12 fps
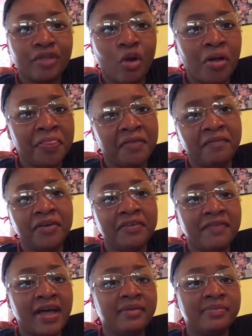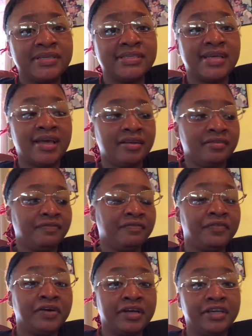on the 45%
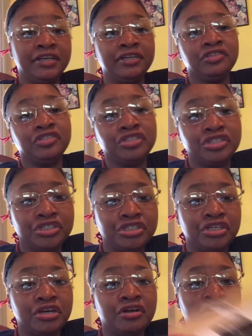for each